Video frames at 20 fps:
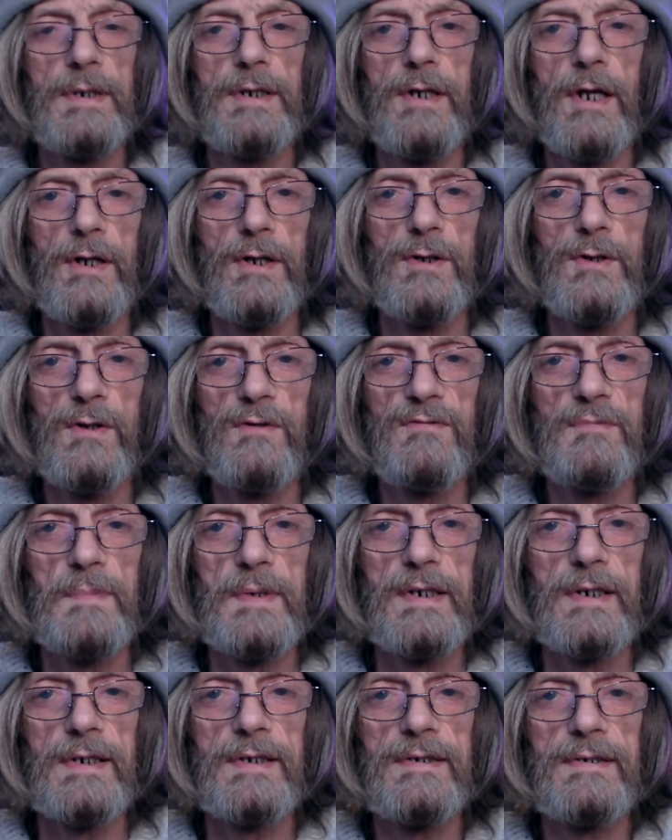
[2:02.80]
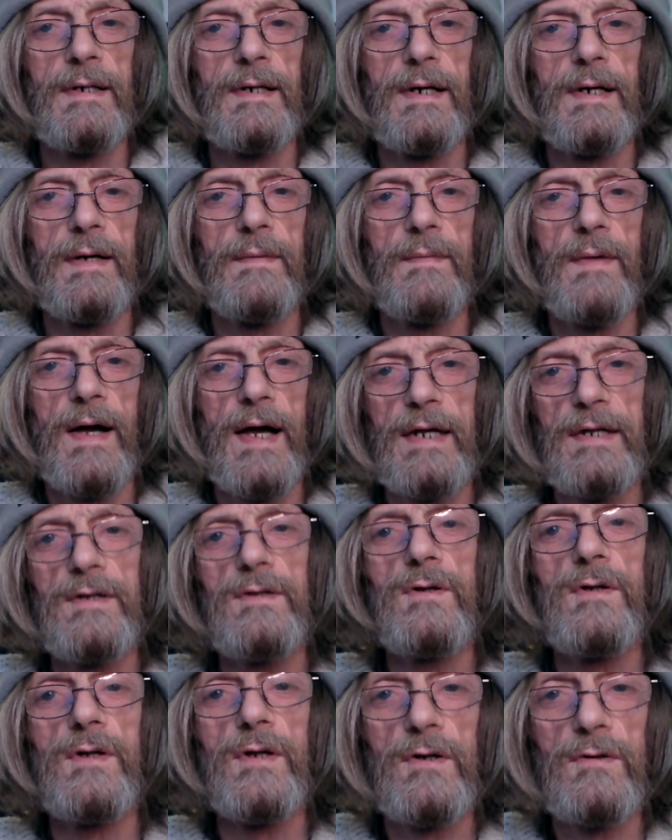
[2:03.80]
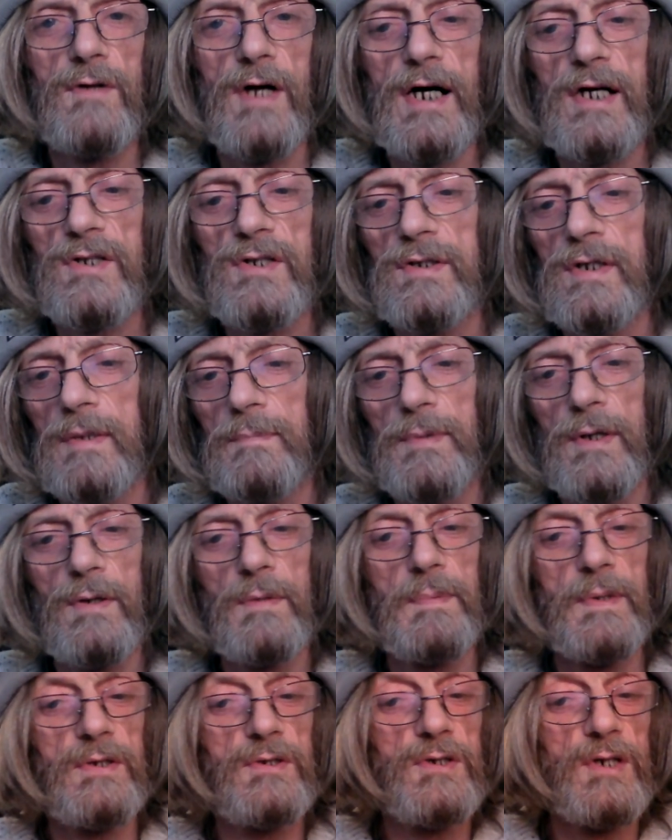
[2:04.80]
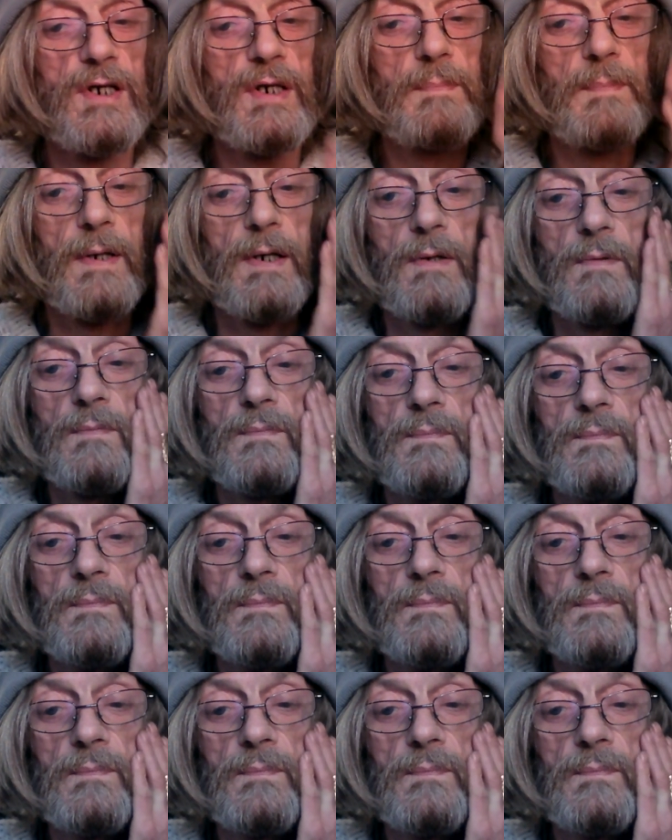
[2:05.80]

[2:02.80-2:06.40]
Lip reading: not enough, because I had another crash and I broke my cheekbone